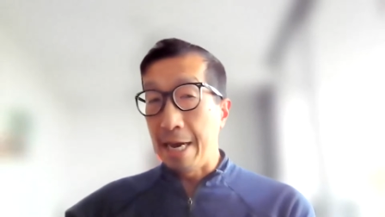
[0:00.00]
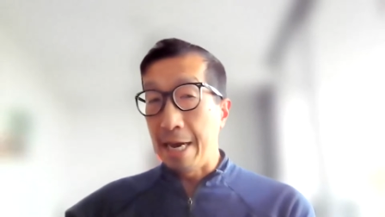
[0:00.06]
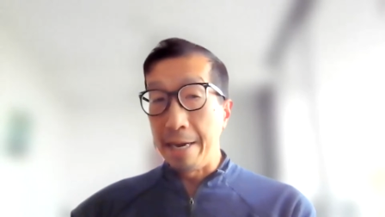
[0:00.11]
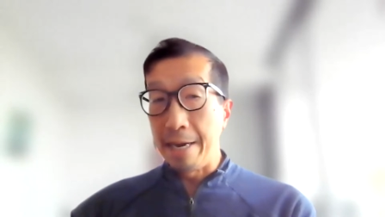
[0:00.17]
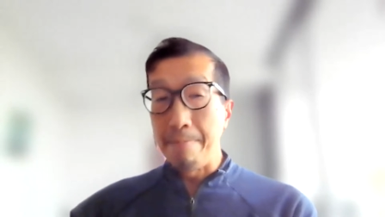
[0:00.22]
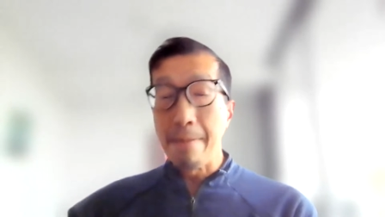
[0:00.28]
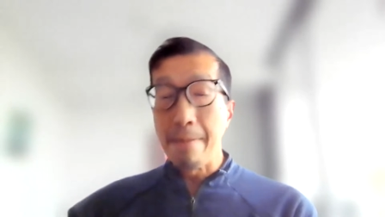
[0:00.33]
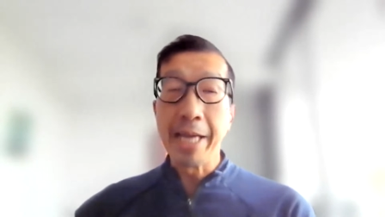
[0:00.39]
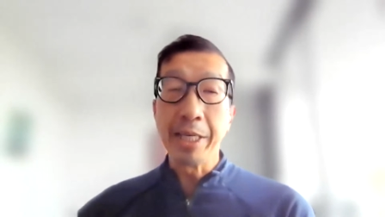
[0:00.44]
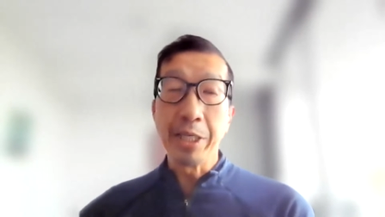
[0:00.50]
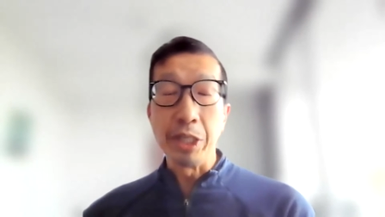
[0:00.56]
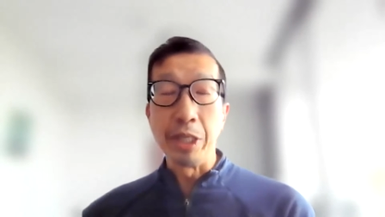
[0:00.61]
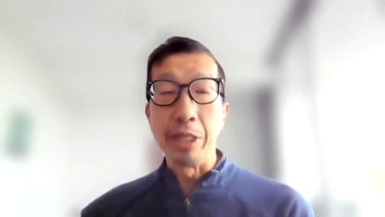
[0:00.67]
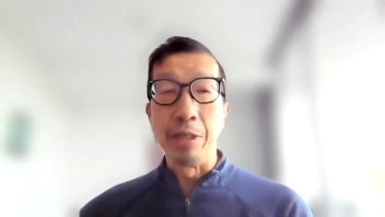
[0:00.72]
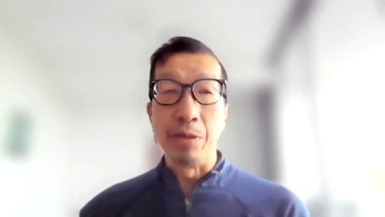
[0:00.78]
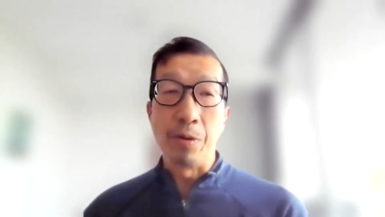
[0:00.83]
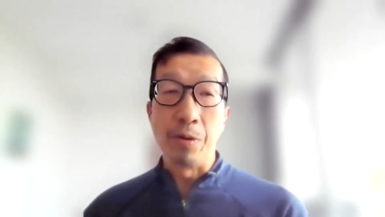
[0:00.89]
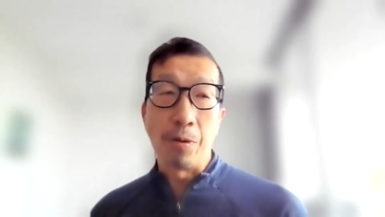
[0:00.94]

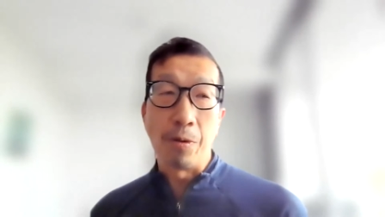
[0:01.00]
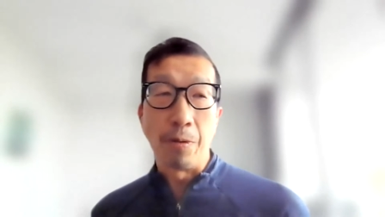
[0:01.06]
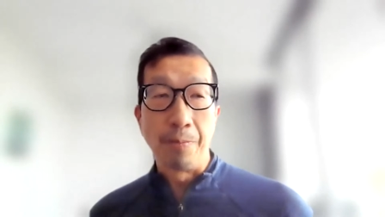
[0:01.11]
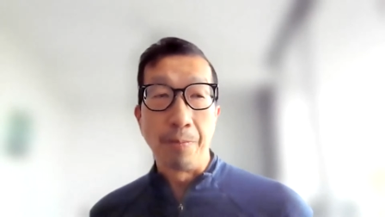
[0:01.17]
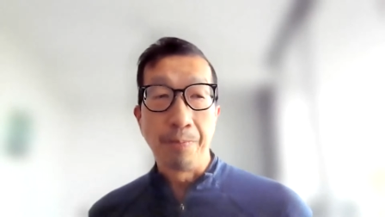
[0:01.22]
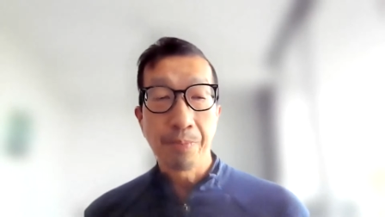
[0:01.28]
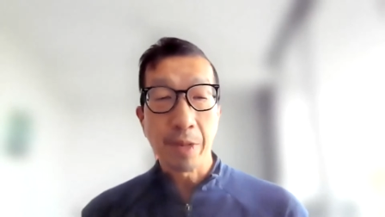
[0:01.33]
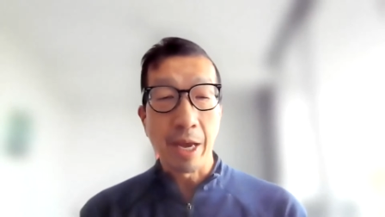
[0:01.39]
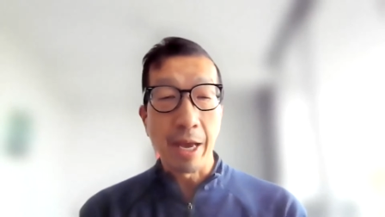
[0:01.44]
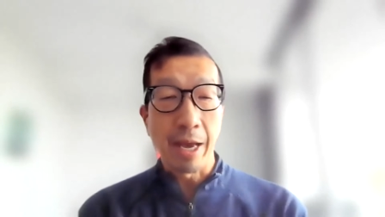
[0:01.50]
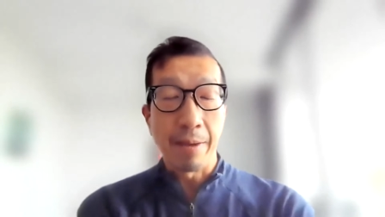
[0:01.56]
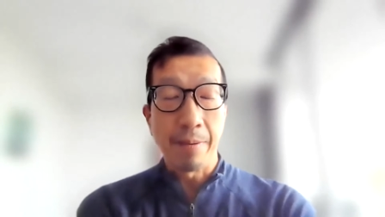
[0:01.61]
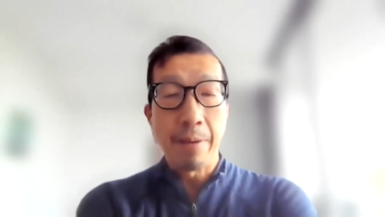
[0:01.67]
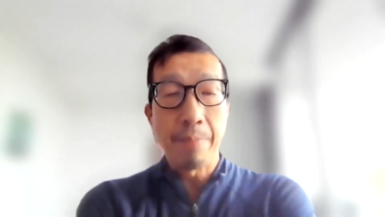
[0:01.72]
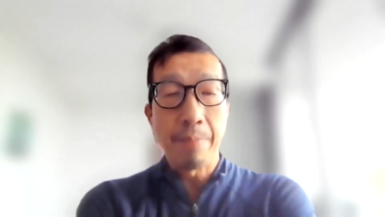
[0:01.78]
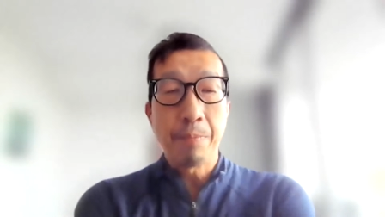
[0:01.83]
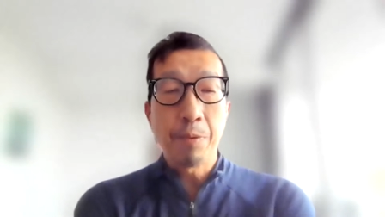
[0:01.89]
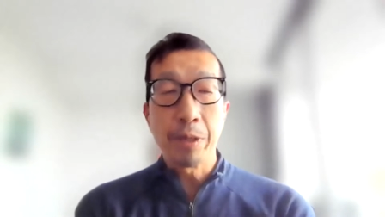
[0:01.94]
imagine or
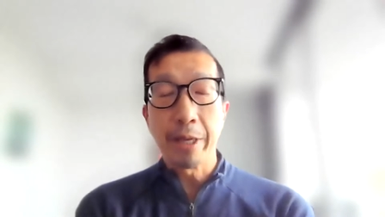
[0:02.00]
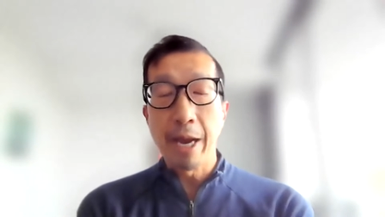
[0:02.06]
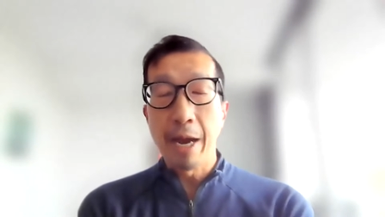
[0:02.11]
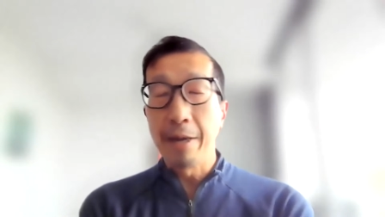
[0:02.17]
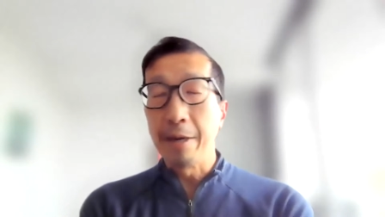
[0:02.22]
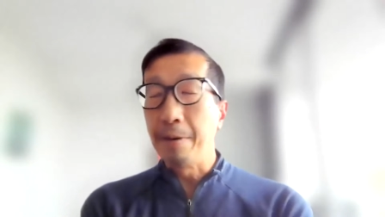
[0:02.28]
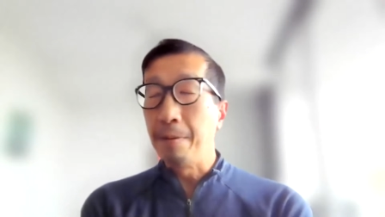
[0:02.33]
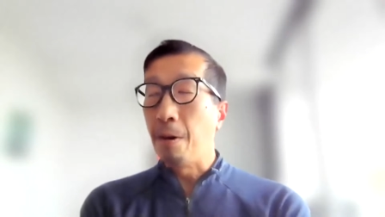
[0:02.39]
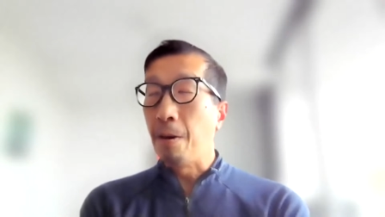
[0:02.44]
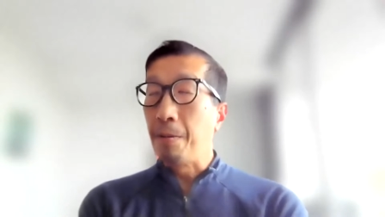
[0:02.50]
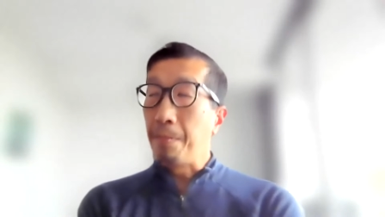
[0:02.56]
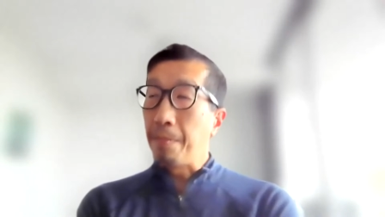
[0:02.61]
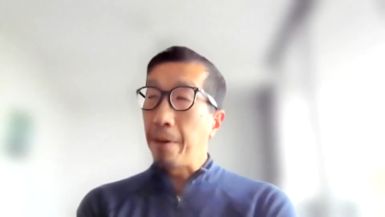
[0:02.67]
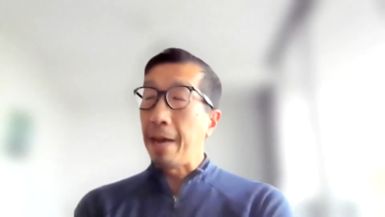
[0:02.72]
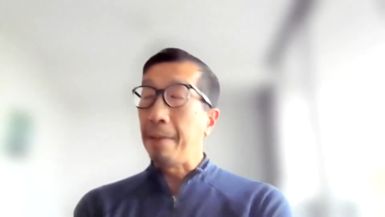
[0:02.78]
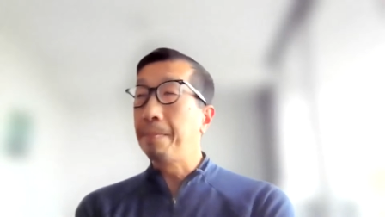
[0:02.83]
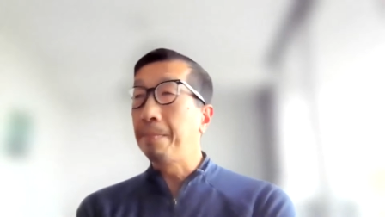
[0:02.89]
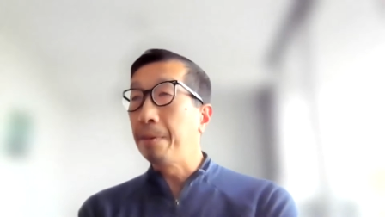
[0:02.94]
put down on
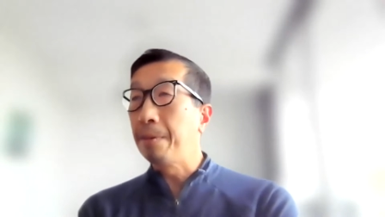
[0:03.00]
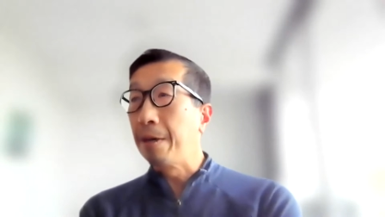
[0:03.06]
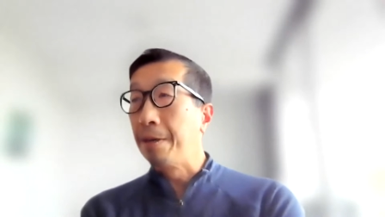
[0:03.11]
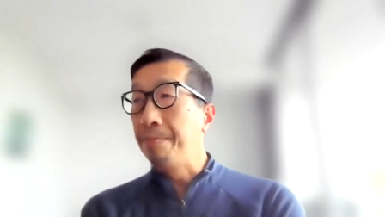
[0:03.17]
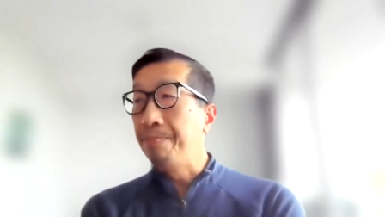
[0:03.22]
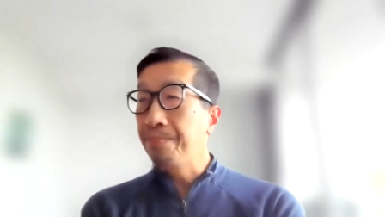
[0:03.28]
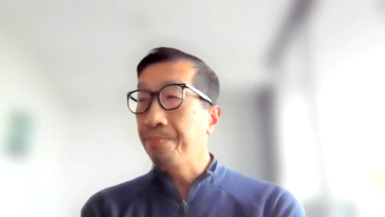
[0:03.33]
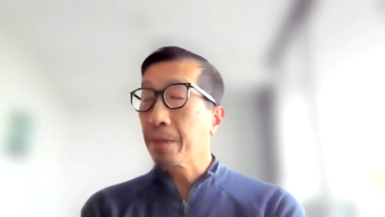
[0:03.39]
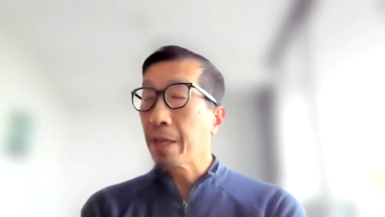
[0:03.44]
paper